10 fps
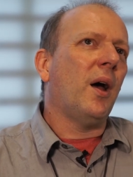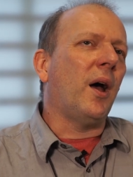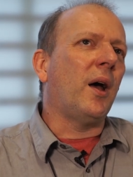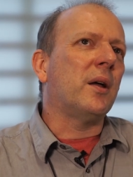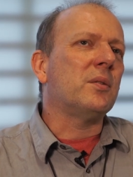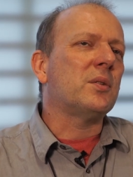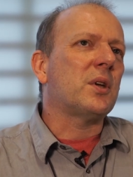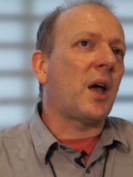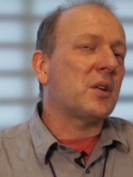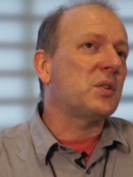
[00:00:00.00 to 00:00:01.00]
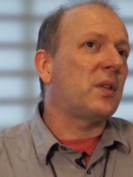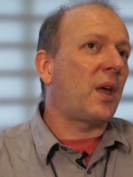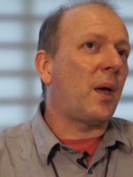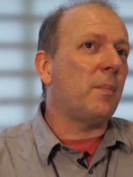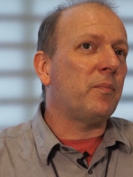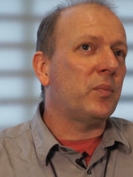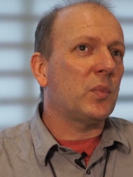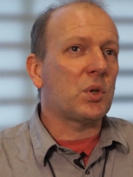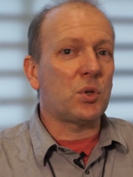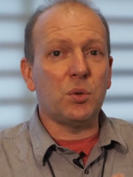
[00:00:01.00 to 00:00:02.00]
and asked them
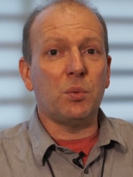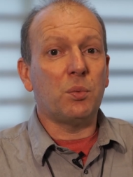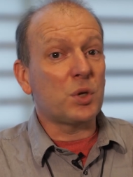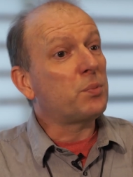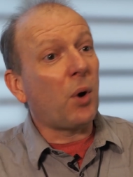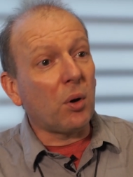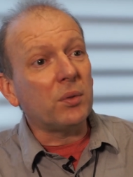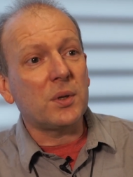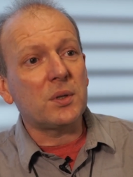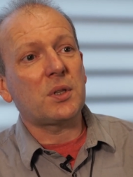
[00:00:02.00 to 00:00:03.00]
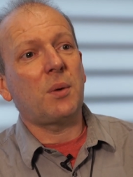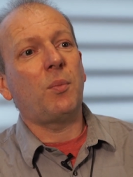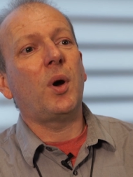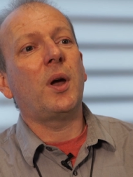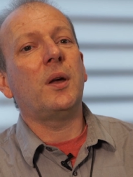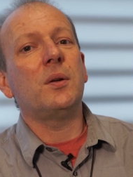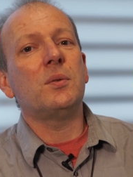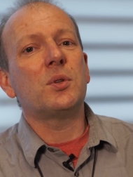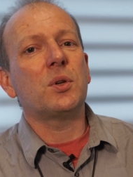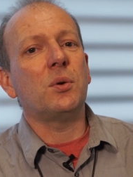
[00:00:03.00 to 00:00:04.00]
to respond in some way
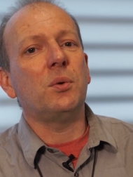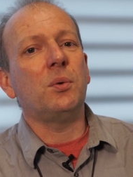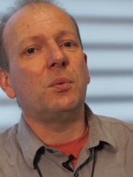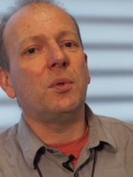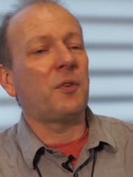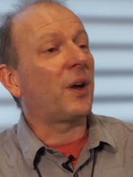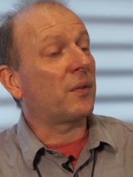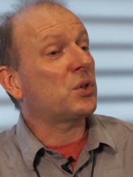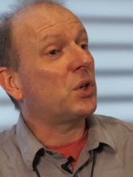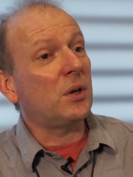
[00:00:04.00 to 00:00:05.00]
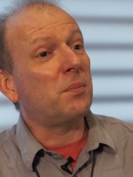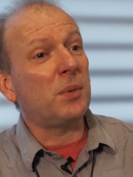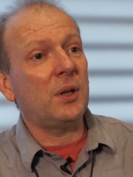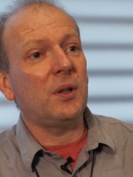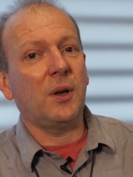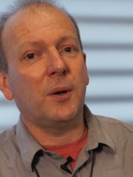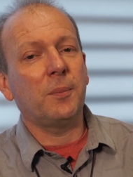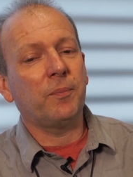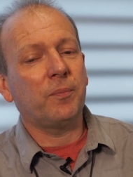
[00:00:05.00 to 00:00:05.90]
to the fact that she had been here.